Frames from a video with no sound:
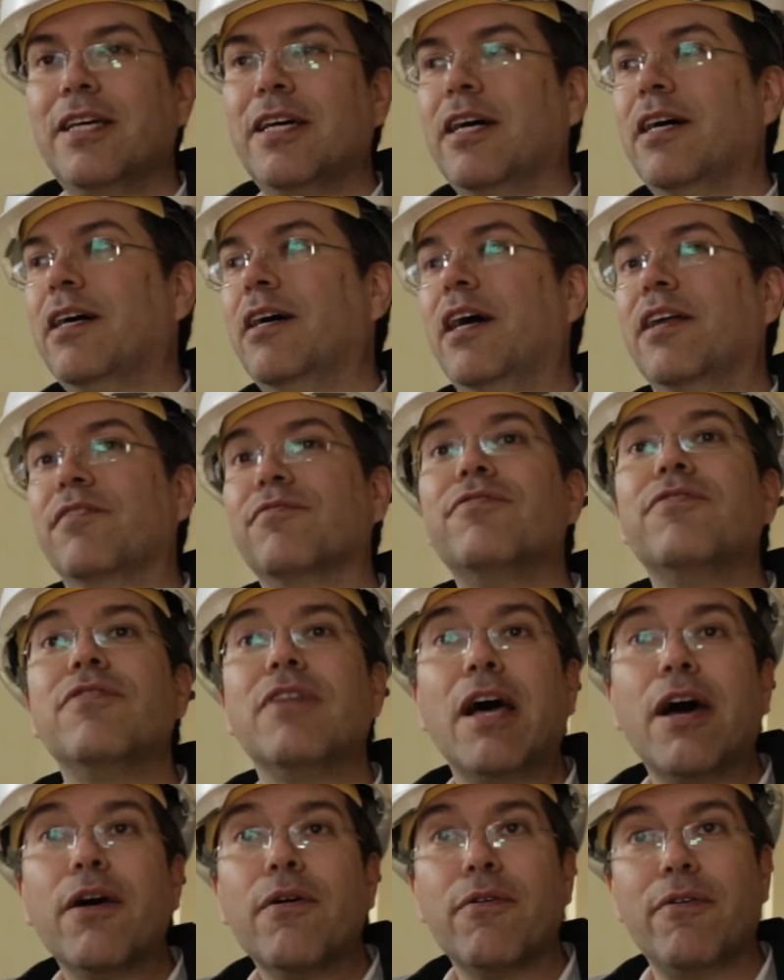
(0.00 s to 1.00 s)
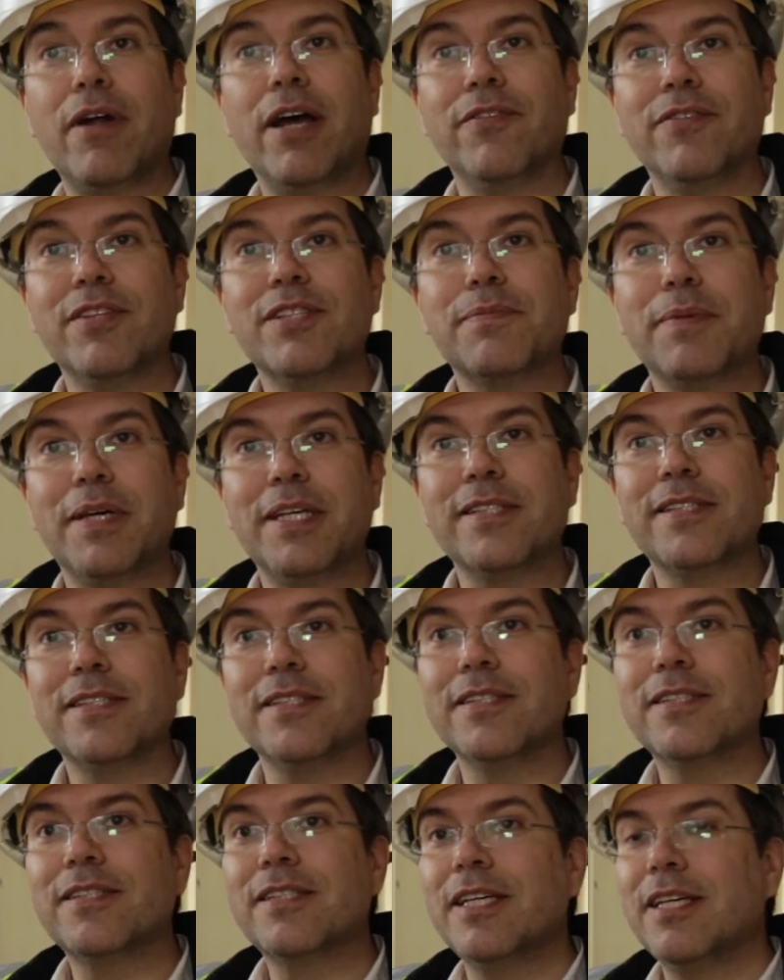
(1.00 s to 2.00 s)
and flow around the
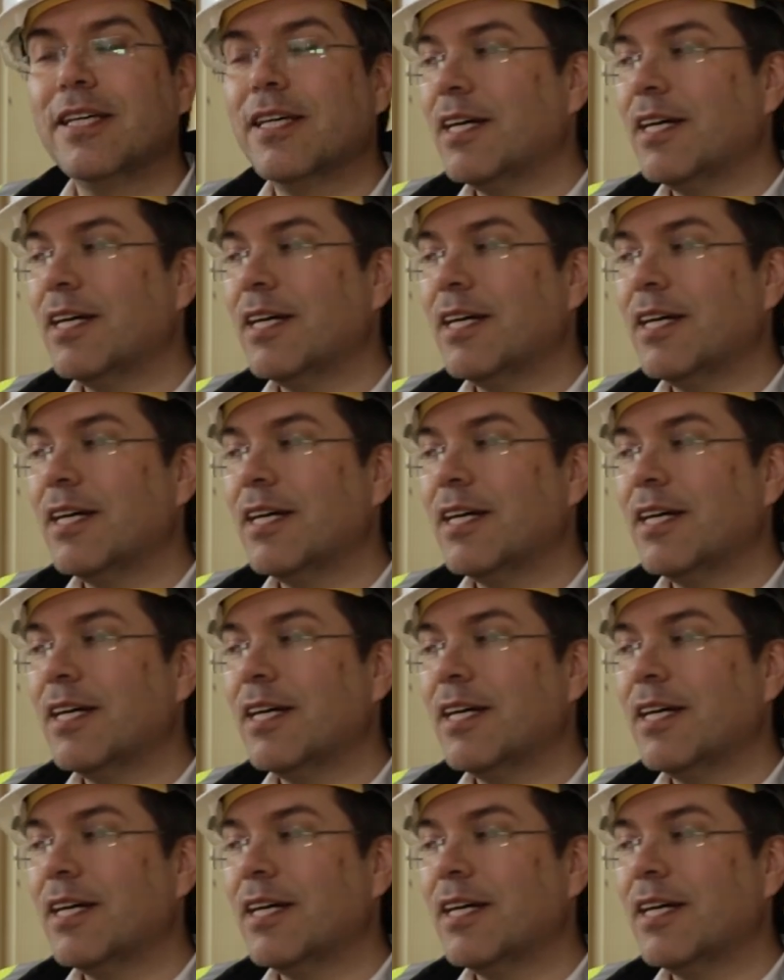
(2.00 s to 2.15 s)
spaces,